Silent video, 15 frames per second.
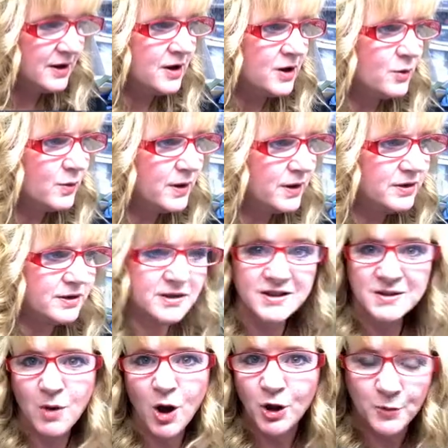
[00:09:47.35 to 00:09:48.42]
with
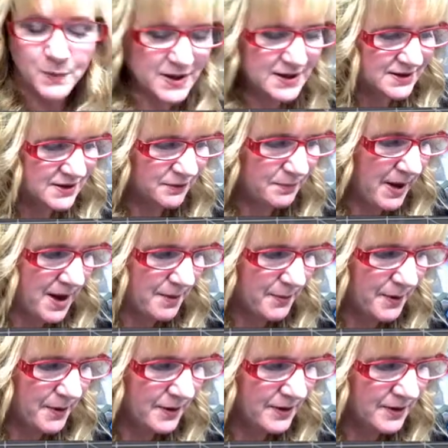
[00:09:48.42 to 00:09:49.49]
smaller pieces of
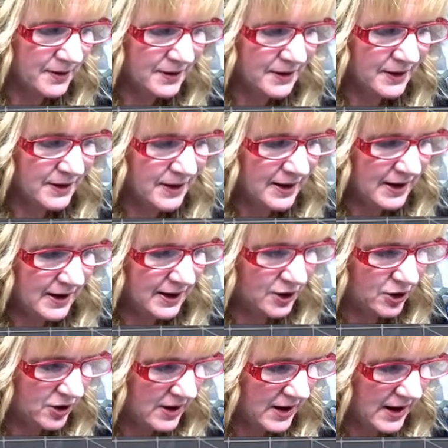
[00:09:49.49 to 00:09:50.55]
paper and
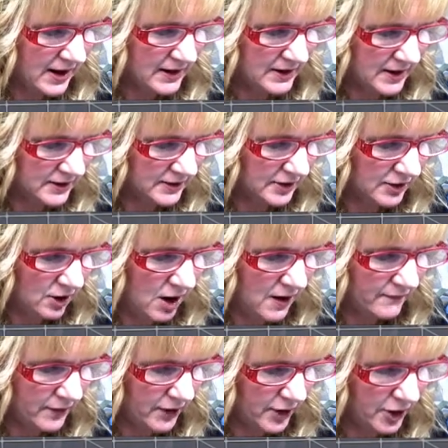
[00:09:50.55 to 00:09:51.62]
create a little
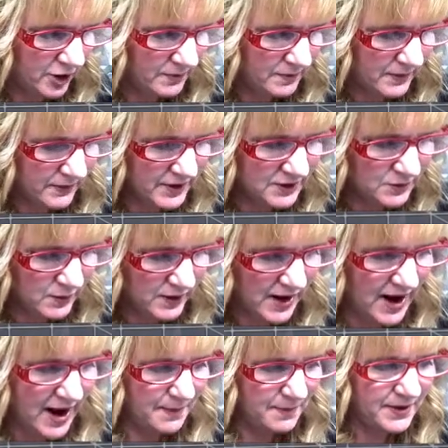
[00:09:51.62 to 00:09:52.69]
envelope. This one I
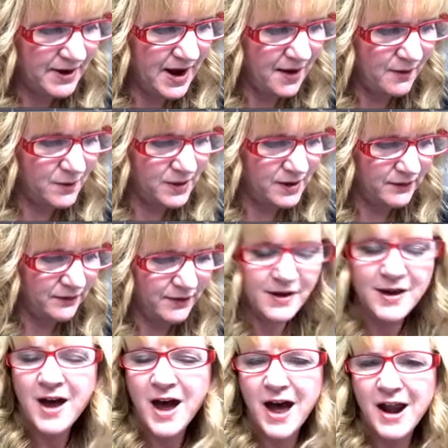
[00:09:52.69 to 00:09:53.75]
happen to have one of
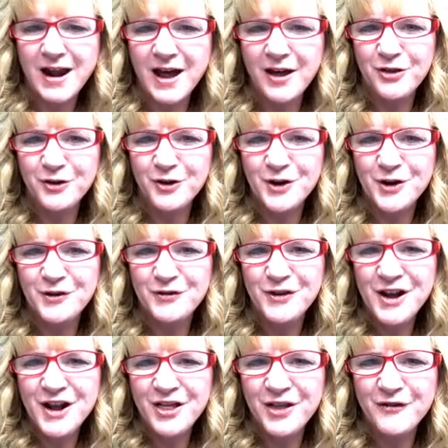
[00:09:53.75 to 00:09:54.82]
another of
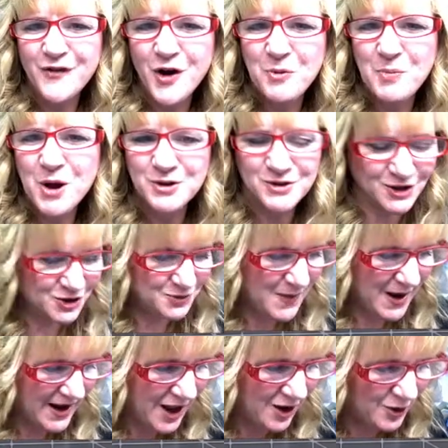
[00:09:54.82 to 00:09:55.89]
the faux postage by
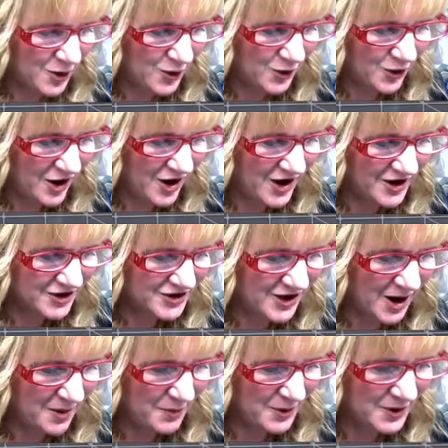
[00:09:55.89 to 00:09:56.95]
Calico Collage that I
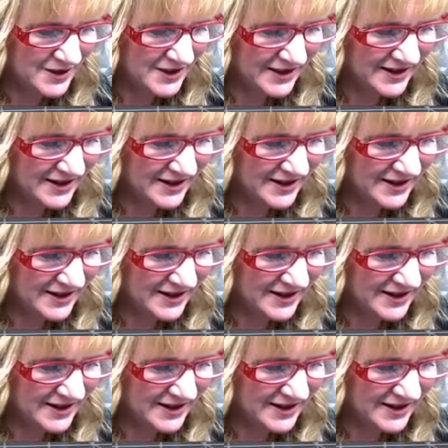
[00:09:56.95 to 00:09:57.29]
put